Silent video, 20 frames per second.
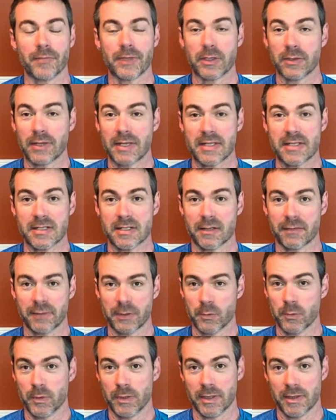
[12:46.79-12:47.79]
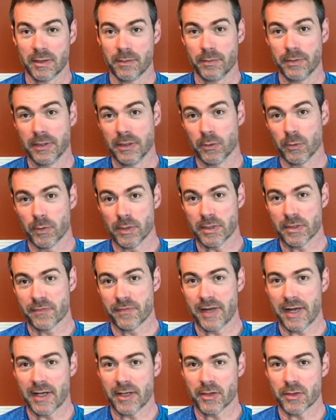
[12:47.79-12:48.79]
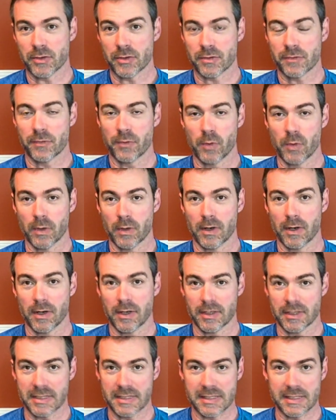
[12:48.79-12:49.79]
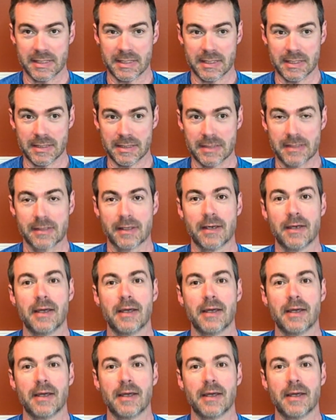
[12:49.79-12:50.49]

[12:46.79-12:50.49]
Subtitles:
That's definitely one of the big risk factors for heart disease.